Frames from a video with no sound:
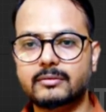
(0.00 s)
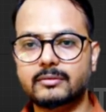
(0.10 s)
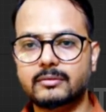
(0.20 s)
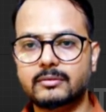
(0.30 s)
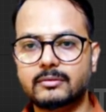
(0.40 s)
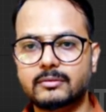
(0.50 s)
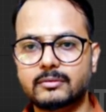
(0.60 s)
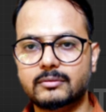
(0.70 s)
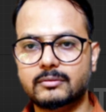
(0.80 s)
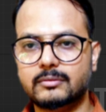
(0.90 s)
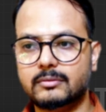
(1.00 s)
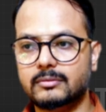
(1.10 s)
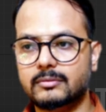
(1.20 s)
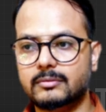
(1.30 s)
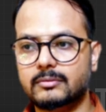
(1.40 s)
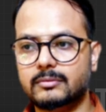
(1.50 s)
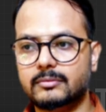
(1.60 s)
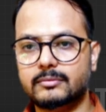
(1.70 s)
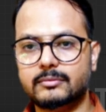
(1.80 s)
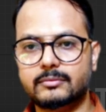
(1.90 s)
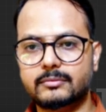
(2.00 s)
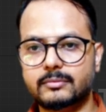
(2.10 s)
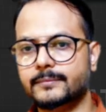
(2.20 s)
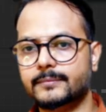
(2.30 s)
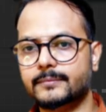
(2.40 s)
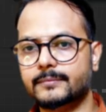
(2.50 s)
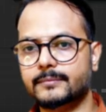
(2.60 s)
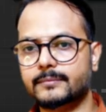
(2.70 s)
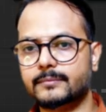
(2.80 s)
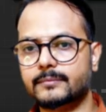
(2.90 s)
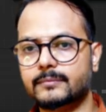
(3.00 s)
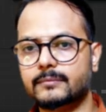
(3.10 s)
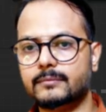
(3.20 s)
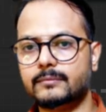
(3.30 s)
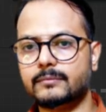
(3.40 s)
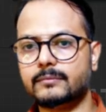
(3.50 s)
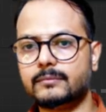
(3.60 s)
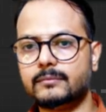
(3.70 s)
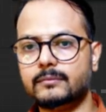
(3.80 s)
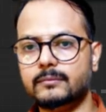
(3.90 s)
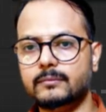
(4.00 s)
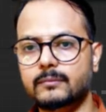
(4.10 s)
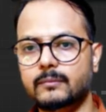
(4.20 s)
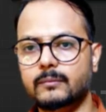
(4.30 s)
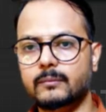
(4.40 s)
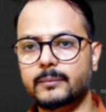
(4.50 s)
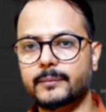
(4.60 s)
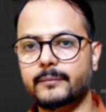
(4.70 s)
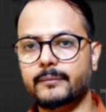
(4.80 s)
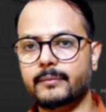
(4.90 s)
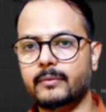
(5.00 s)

[no speech]